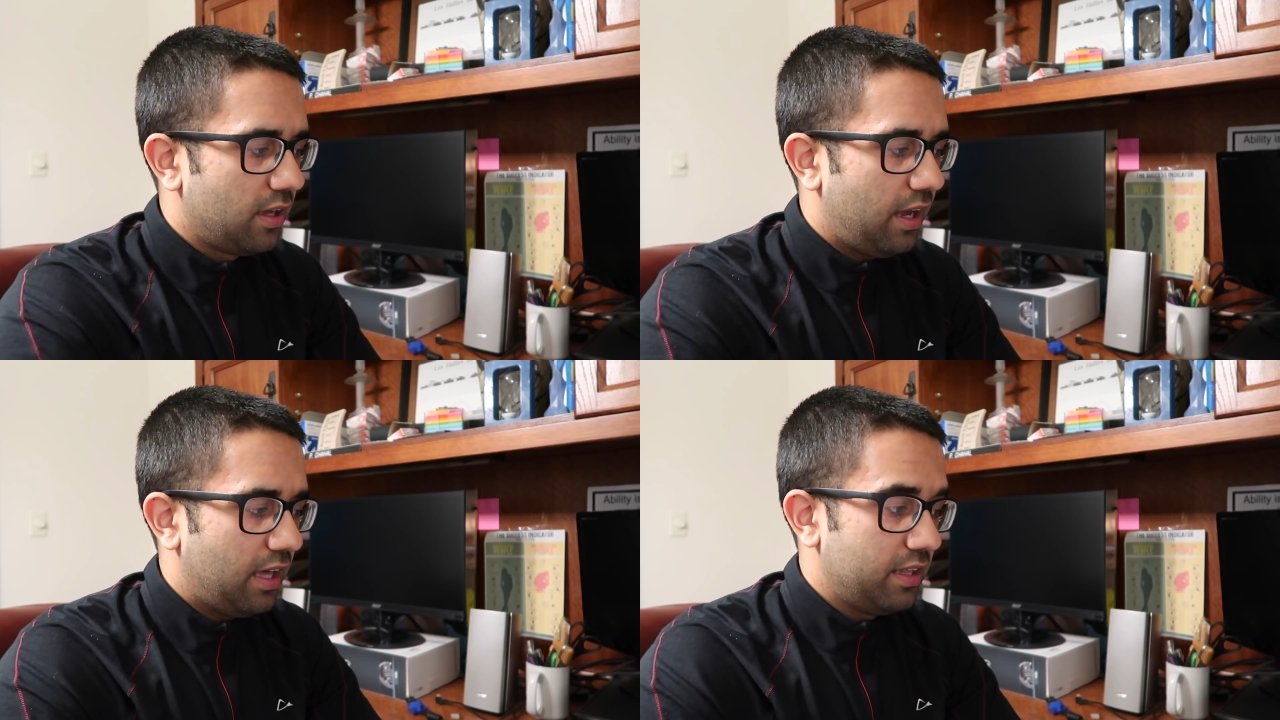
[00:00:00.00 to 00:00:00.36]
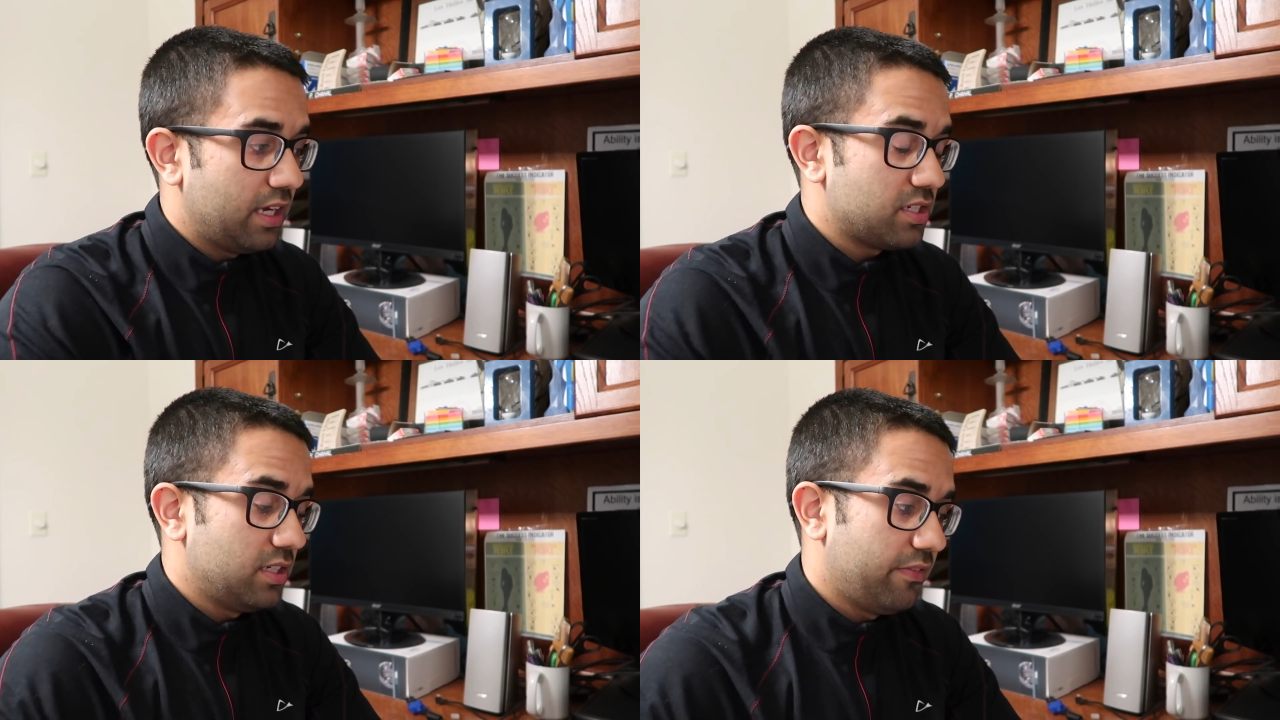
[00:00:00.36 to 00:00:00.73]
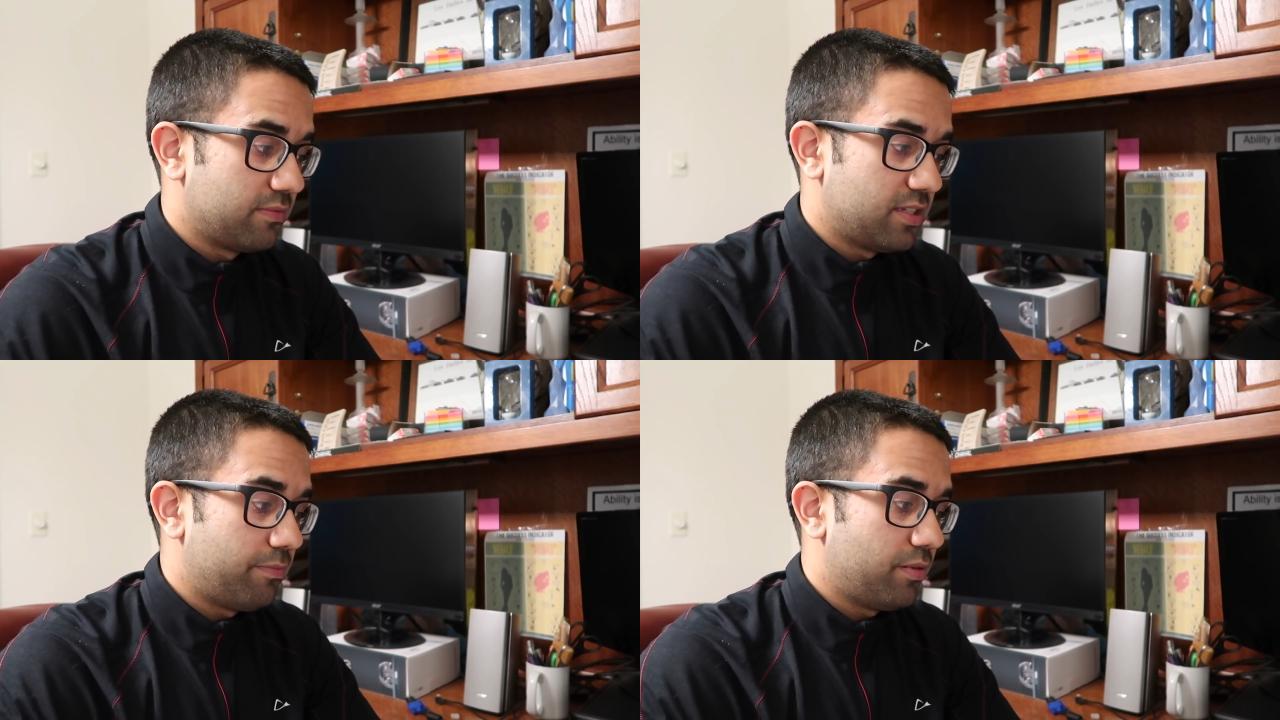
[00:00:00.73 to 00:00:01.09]
And they actually have
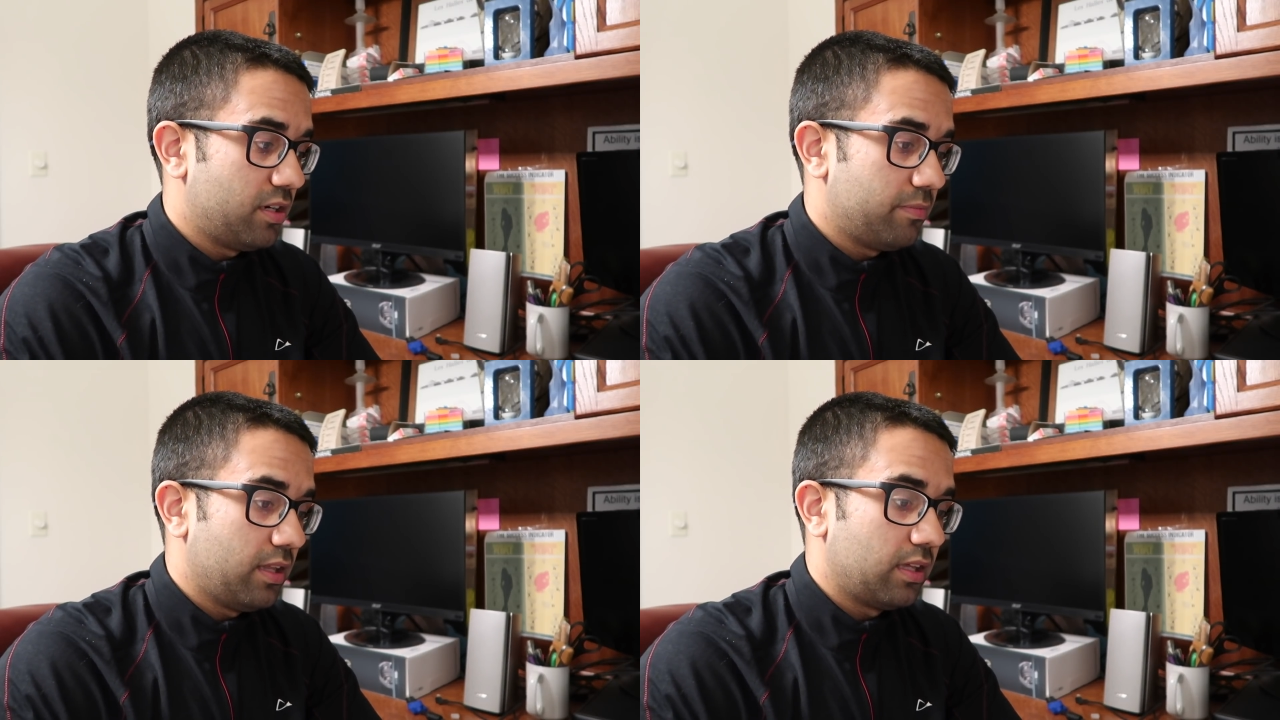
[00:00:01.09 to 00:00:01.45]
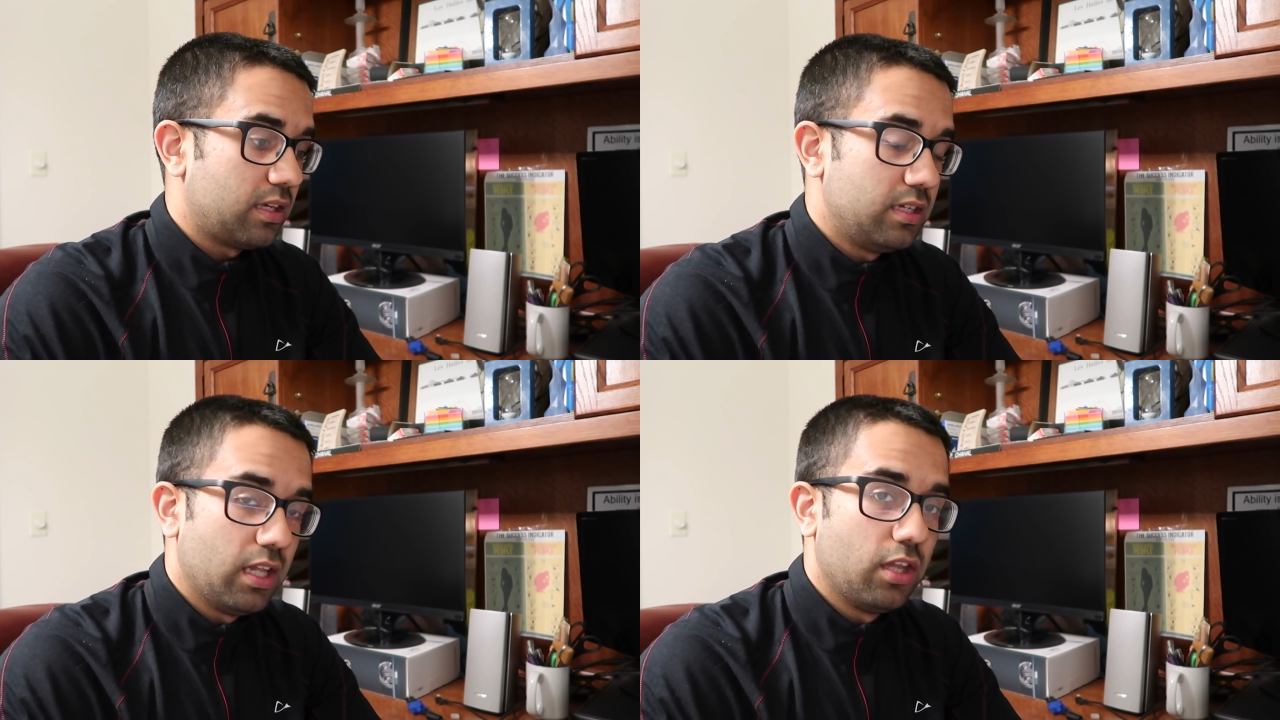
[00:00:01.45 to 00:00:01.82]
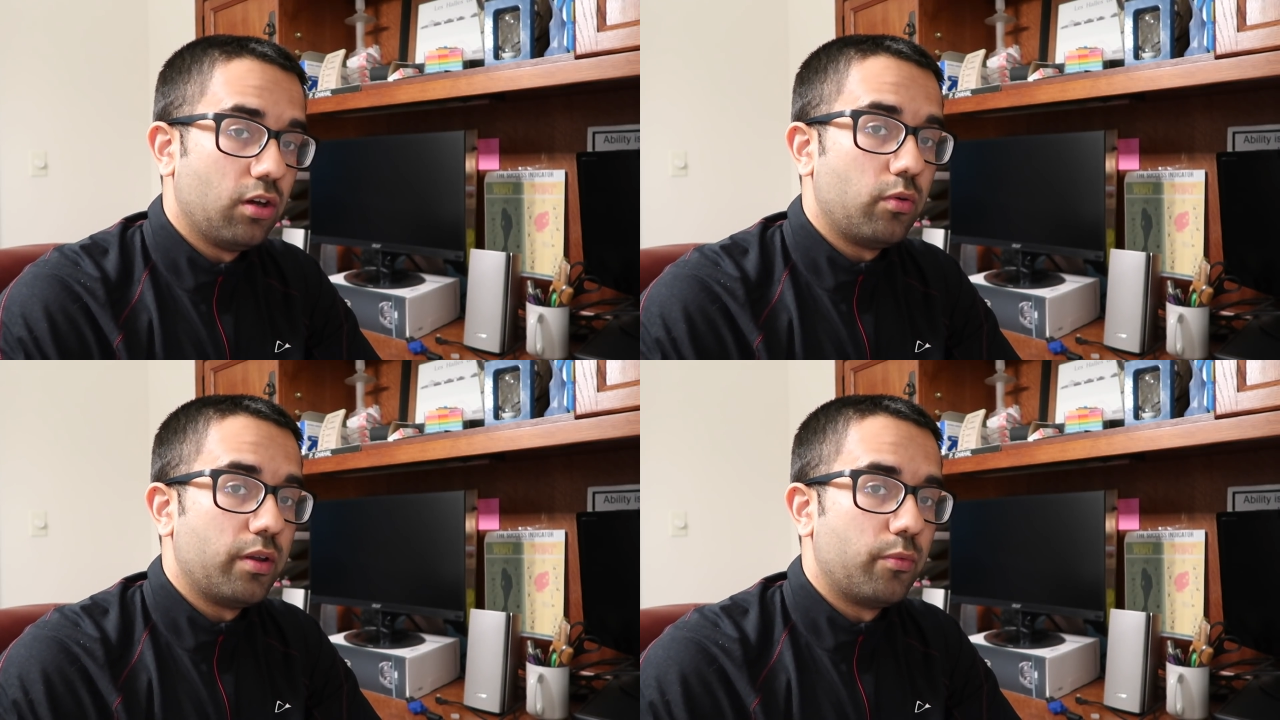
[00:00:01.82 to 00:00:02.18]
them separated by like
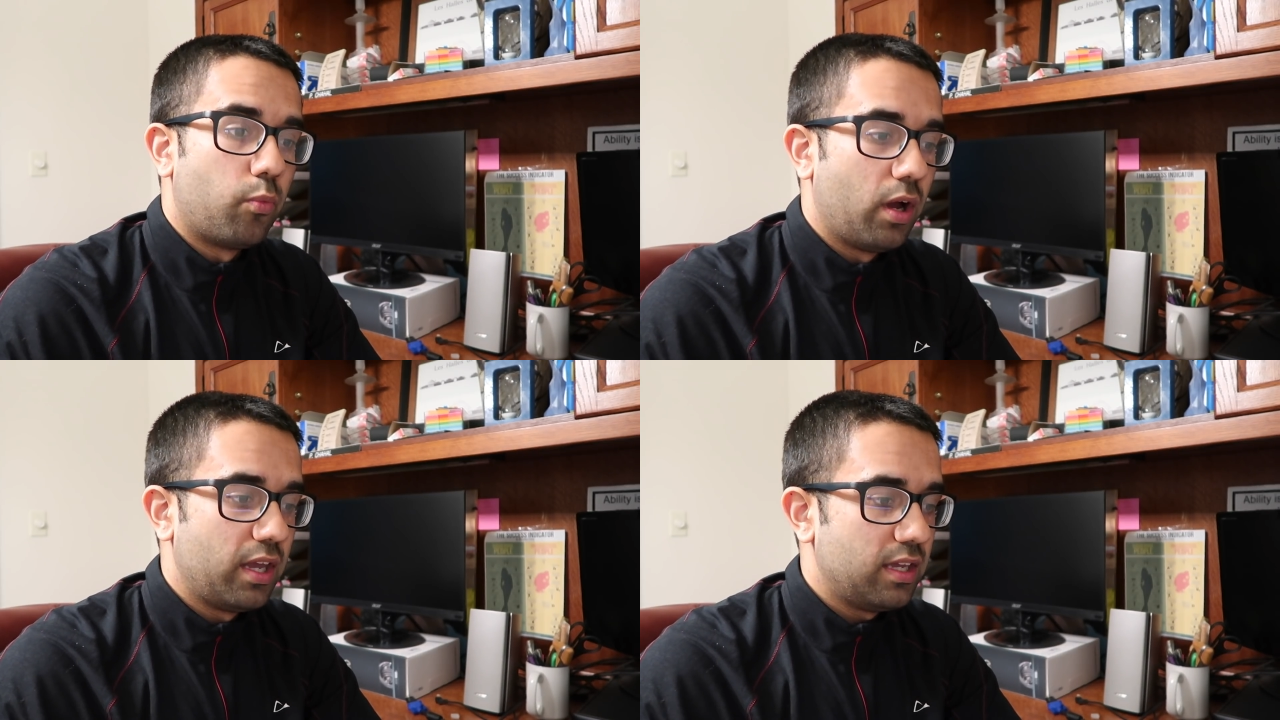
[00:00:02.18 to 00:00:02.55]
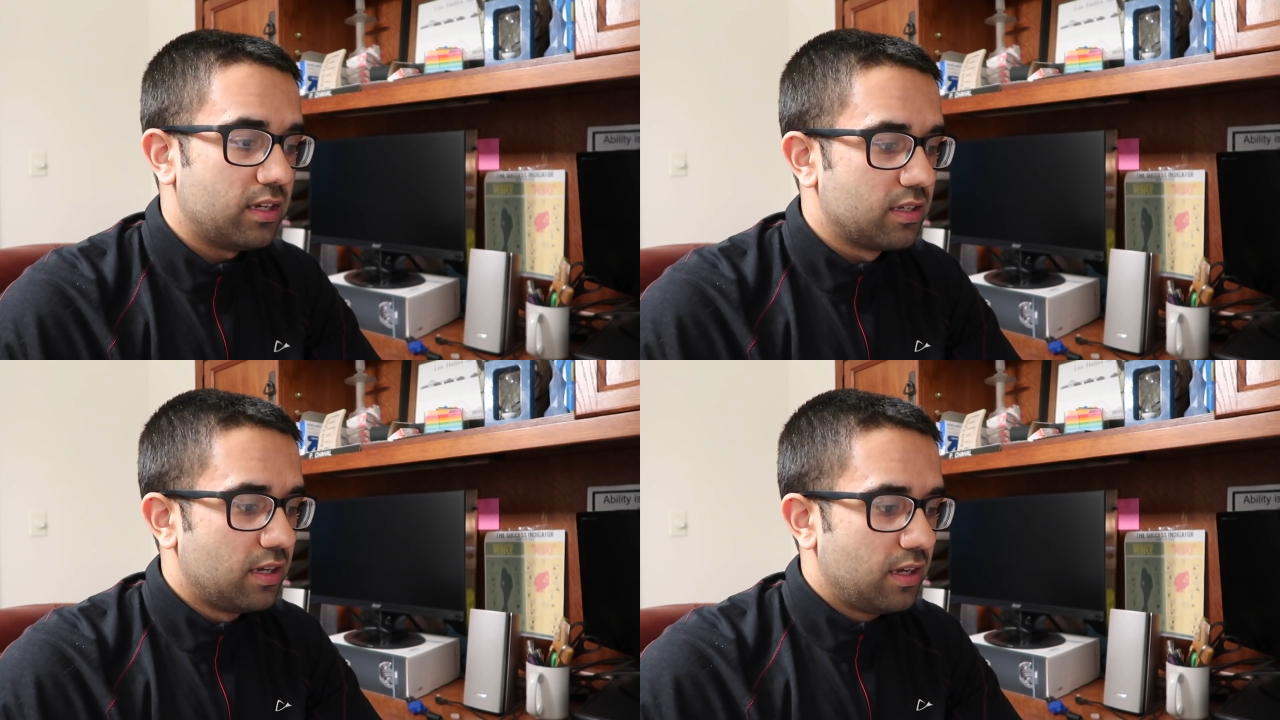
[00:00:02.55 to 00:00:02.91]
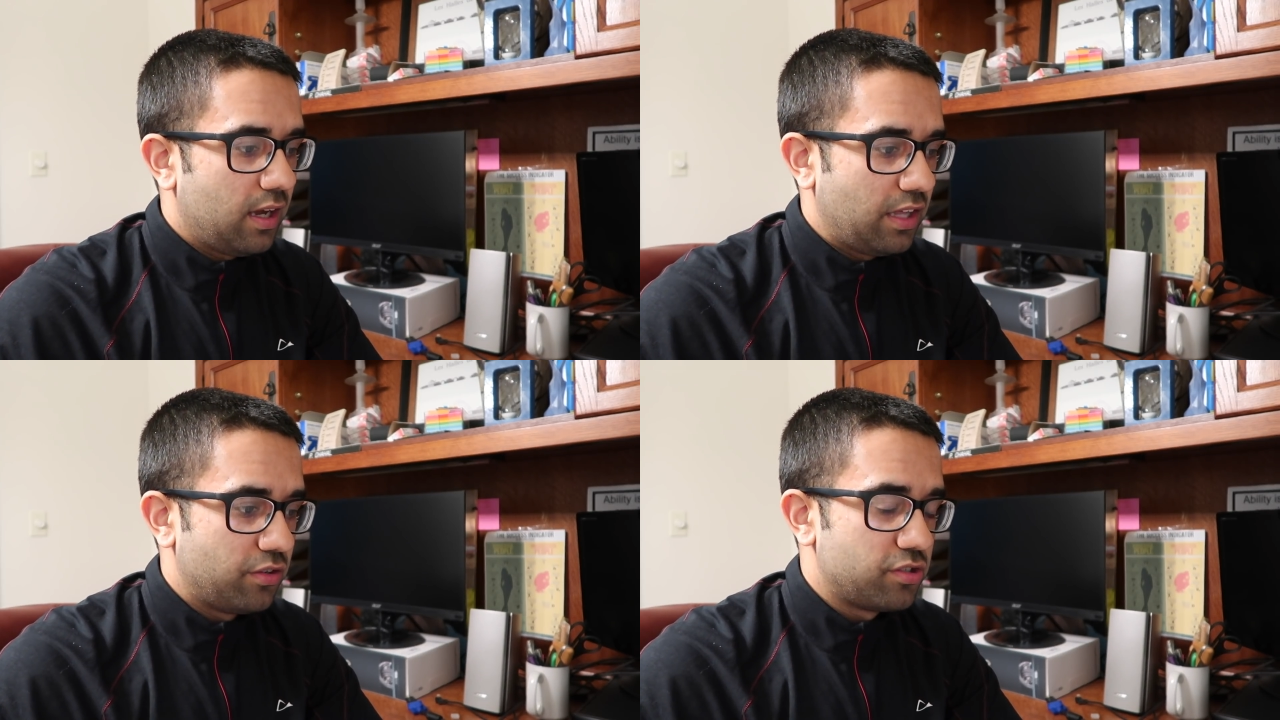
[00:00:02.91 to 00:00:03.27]
yellow and white,
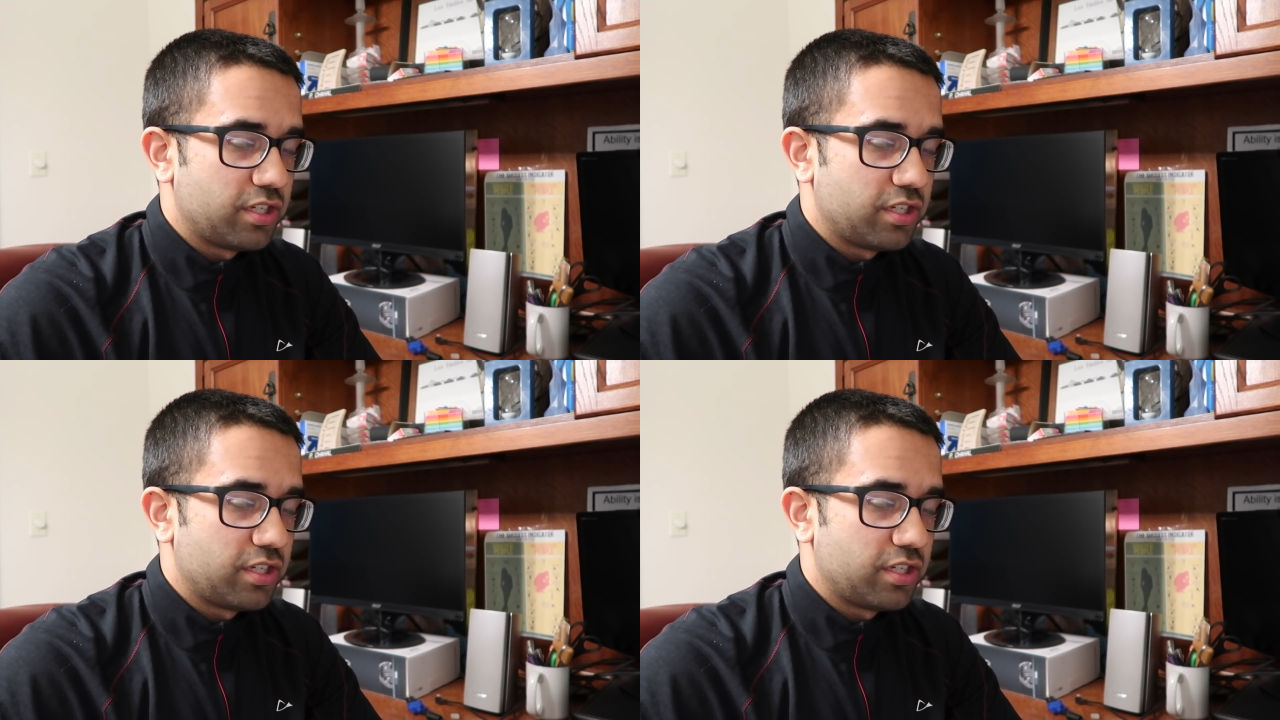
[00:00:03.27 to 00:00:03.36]
and they're